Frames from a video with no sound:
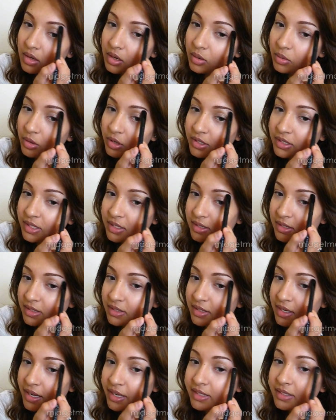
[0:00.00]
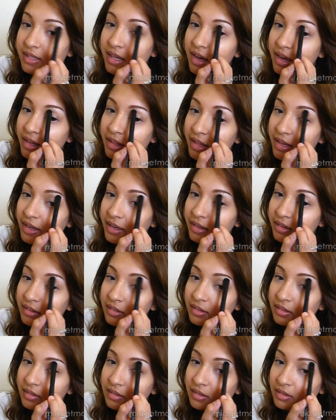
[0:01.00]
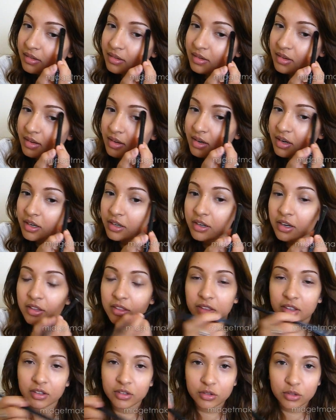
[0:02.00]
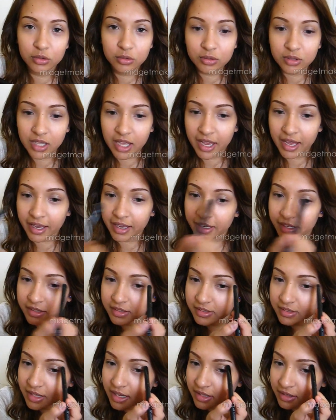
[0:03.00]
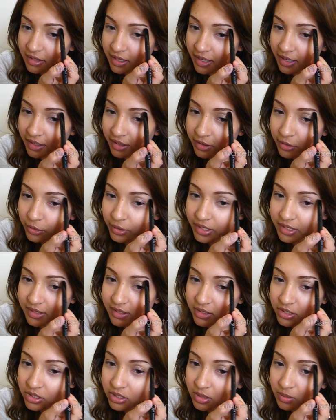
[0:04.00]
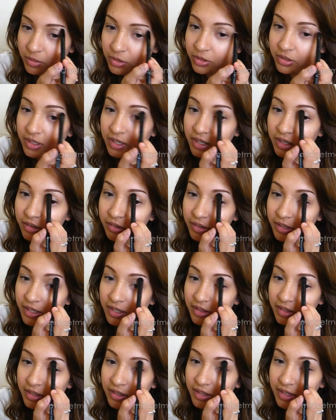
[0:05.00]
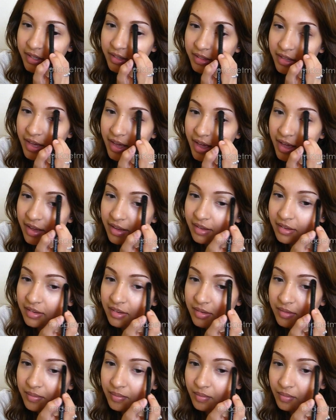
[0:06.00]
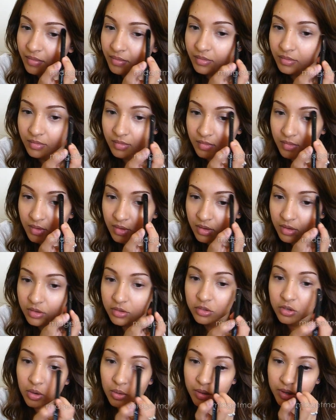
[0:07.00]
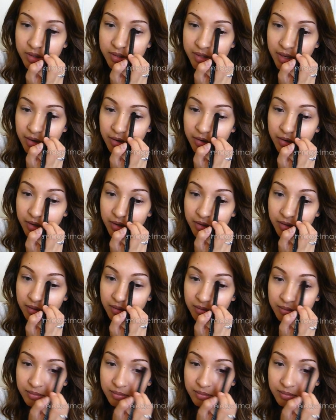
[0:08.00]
It works as a nice highlight. Nothing too light, it's not like crazy shimmery or anything like that. So it works out good.